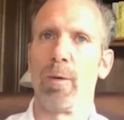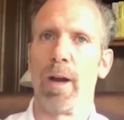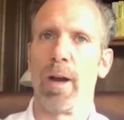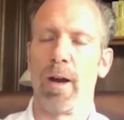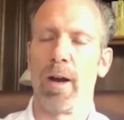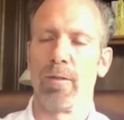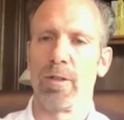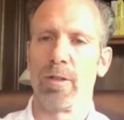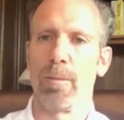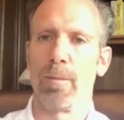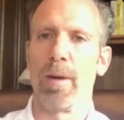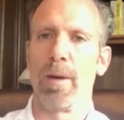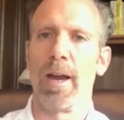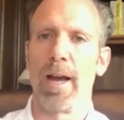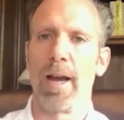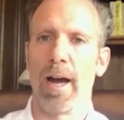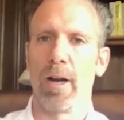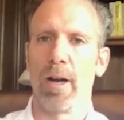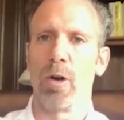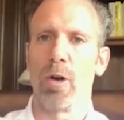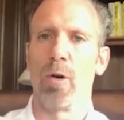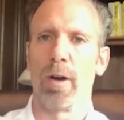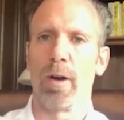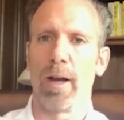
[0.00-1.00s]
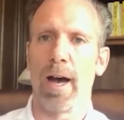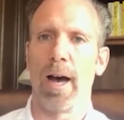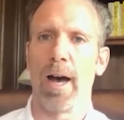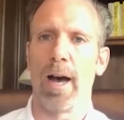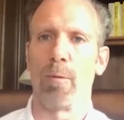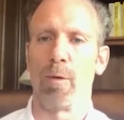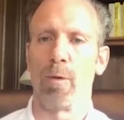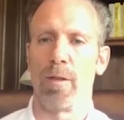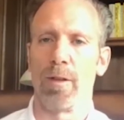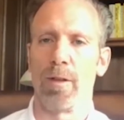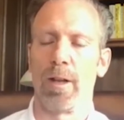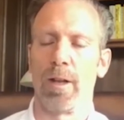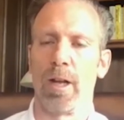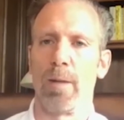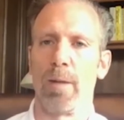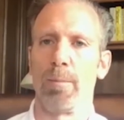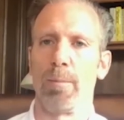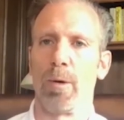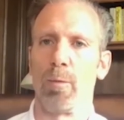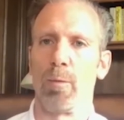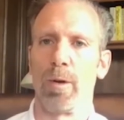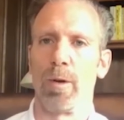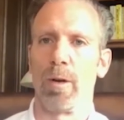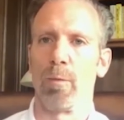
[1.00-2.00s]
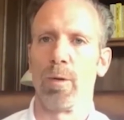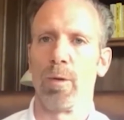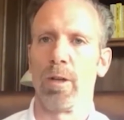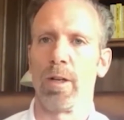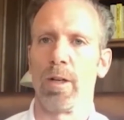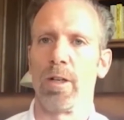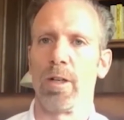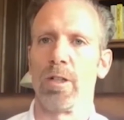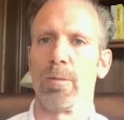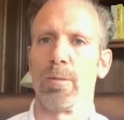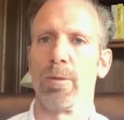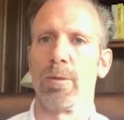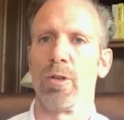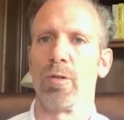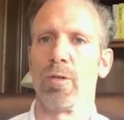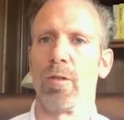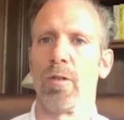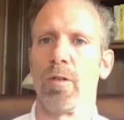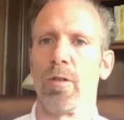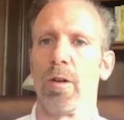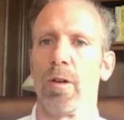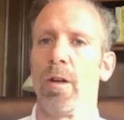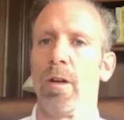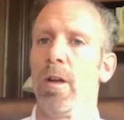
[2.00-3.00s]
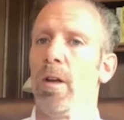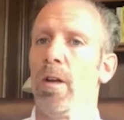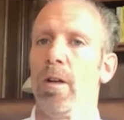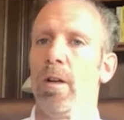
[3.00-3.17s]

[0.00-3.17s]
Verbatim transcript: we have some AI going on within it, but we, it really needs to be driven